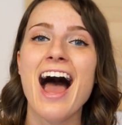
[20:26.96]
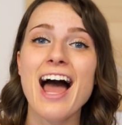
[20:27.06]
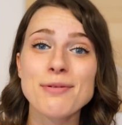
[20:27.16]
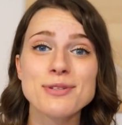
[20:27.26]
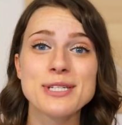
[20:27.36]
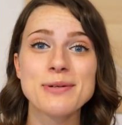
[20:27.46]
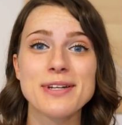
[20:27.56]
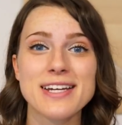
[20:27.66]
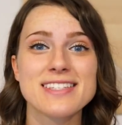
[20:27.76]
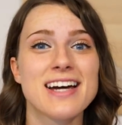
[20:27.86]
I will see you
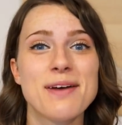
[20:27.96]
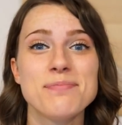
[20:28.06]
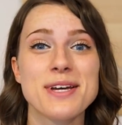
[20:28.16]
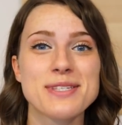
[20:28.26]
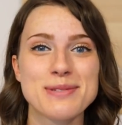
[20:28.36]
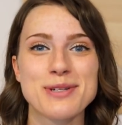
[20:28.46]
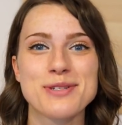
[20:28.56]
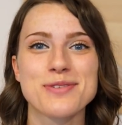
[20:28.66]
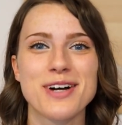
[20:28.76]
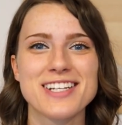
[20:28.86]
all next time. Thanks so
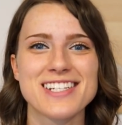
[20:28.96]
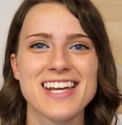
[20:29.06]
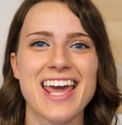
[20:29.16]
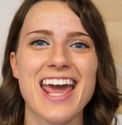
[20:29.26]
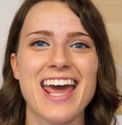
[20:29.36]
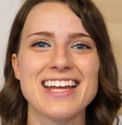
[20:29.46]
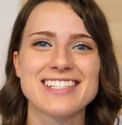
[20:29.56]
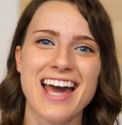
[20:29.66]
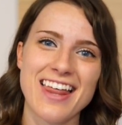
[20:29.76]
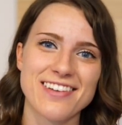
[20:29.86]
much for watching,
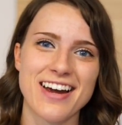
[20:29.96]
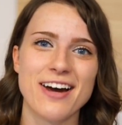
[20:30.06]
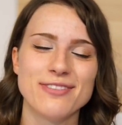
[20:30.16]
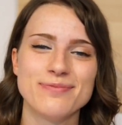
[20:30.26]
and Katherout.